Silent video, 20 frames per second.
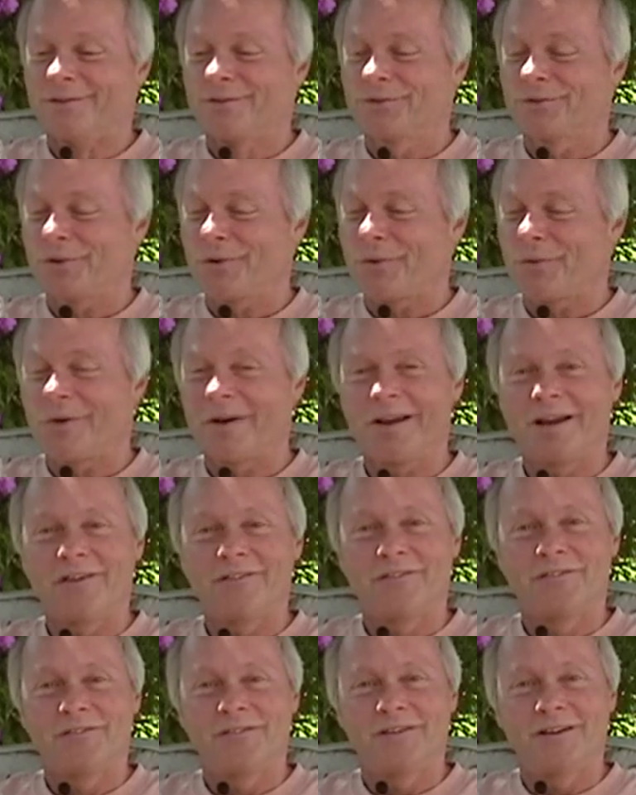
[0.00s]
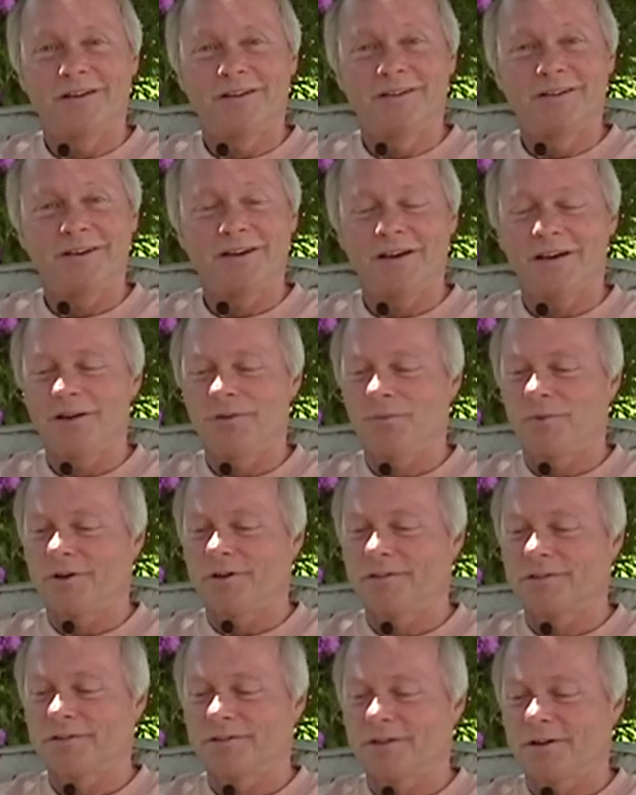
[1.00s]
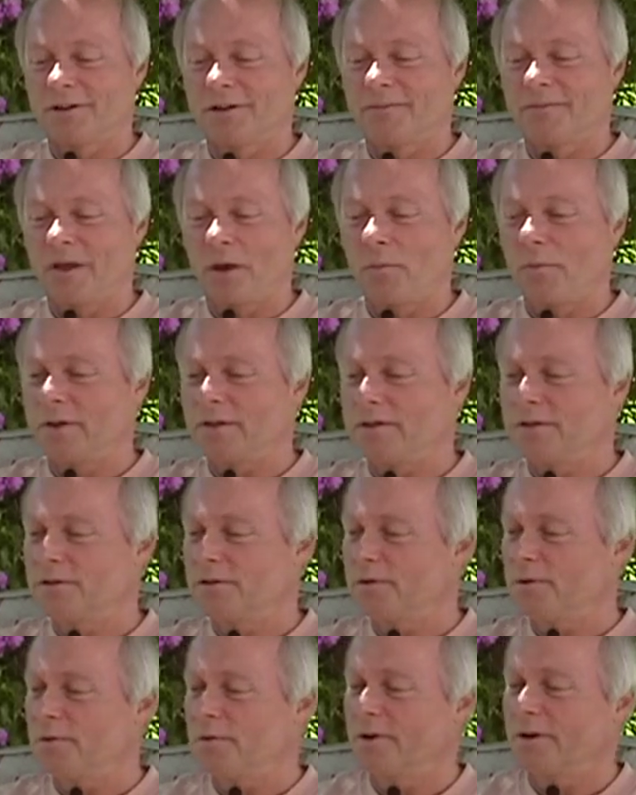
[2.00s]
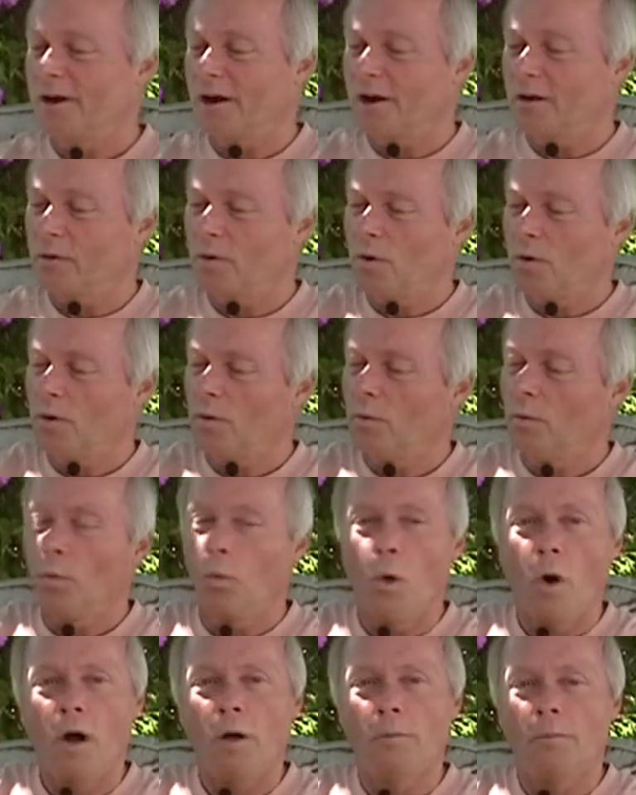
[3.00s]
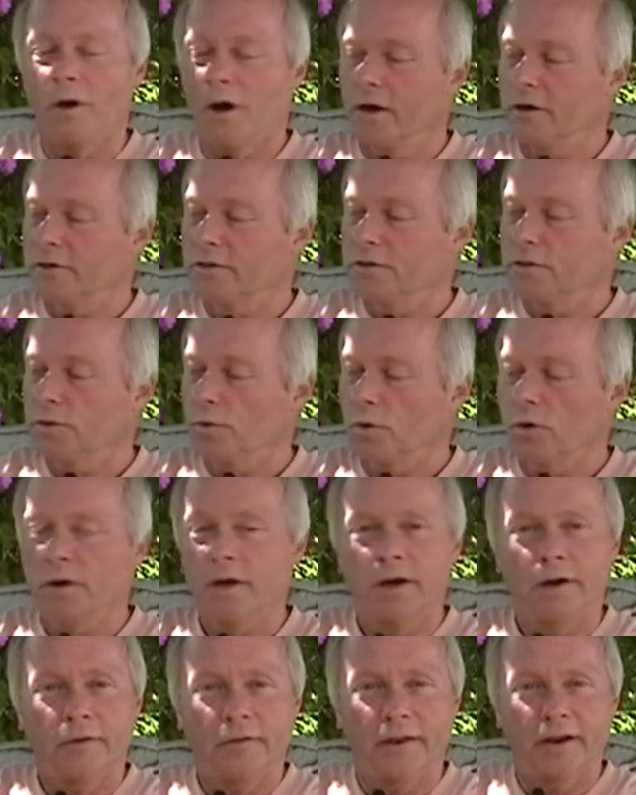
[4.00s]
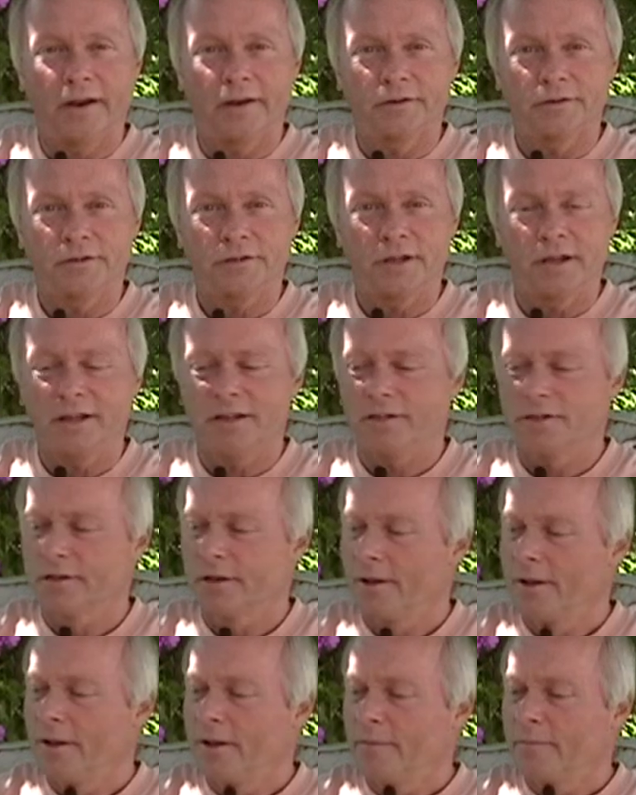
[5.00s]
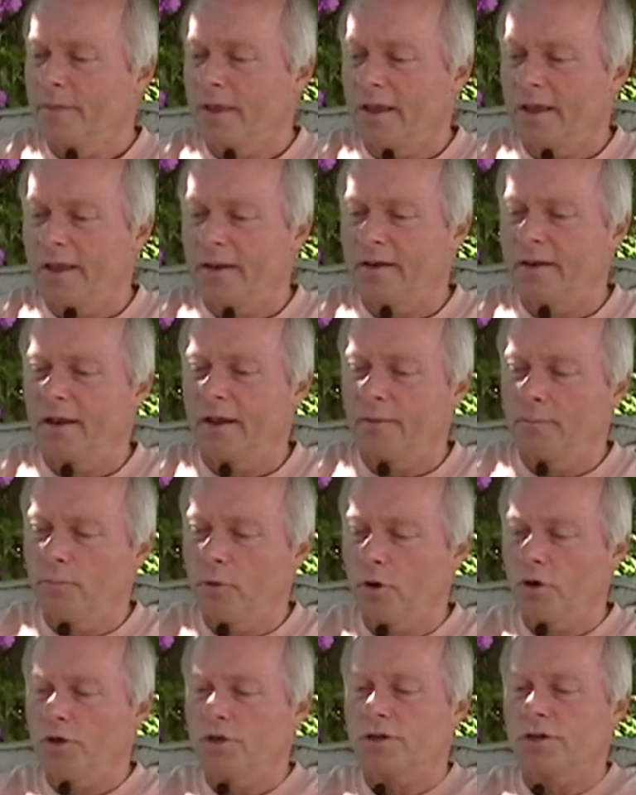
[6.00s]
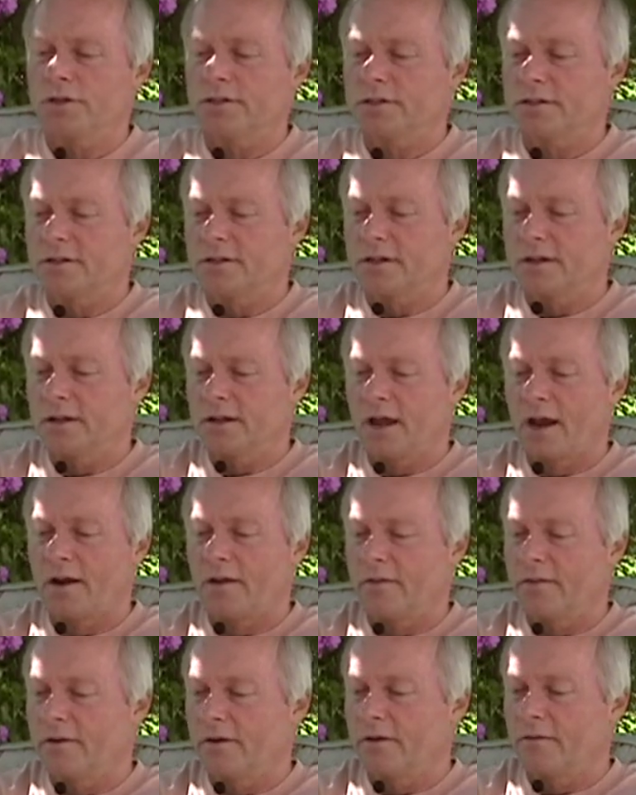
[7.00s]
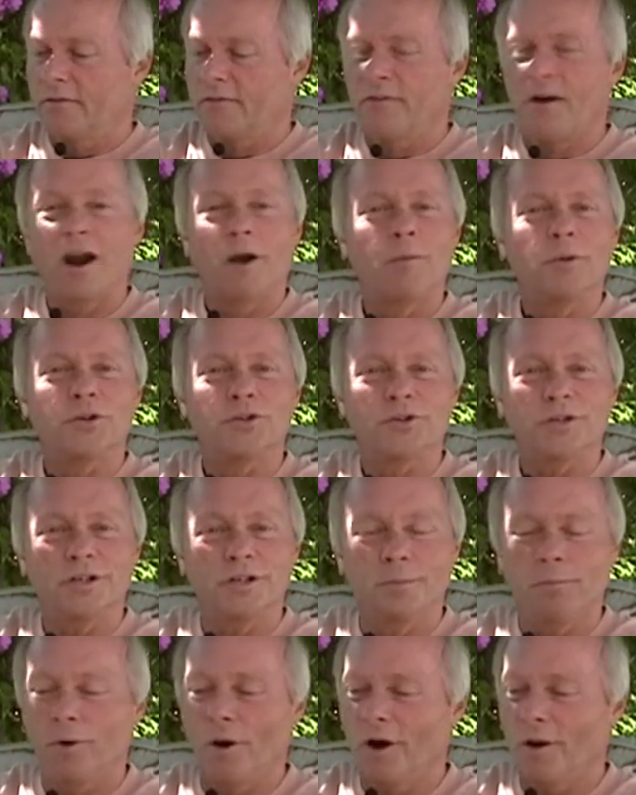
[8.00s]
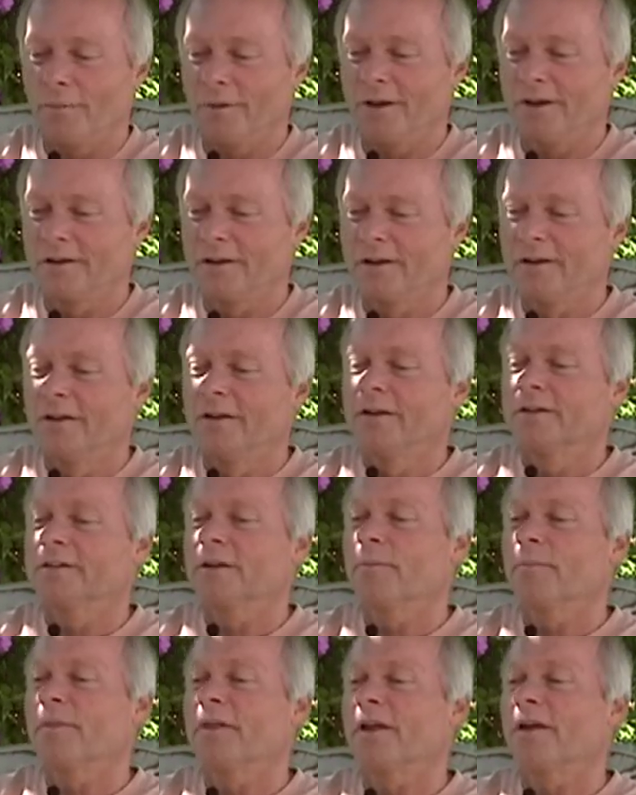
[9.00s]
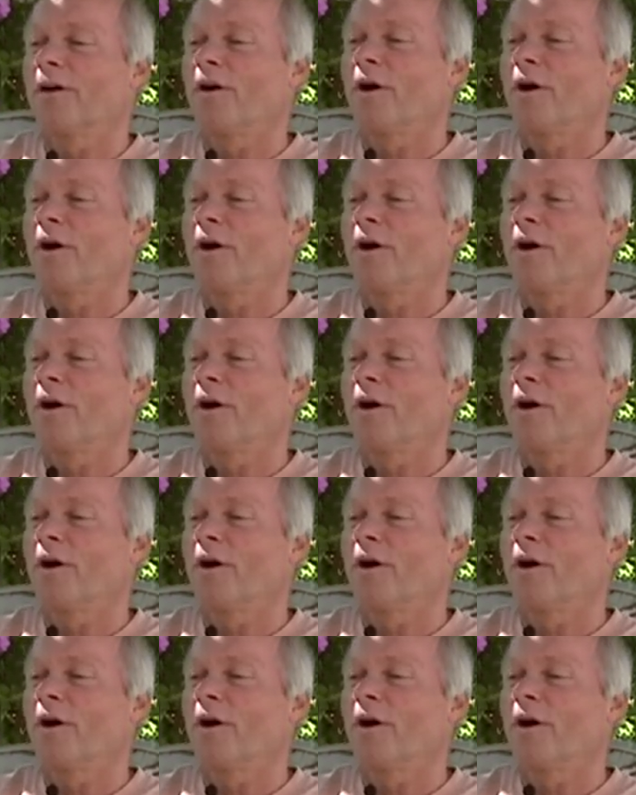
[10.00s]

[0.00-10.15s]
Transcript: So what I did was uh, I went to uh, our local Walmart store here in the United States and I purchased uh, out of their pharmacy department something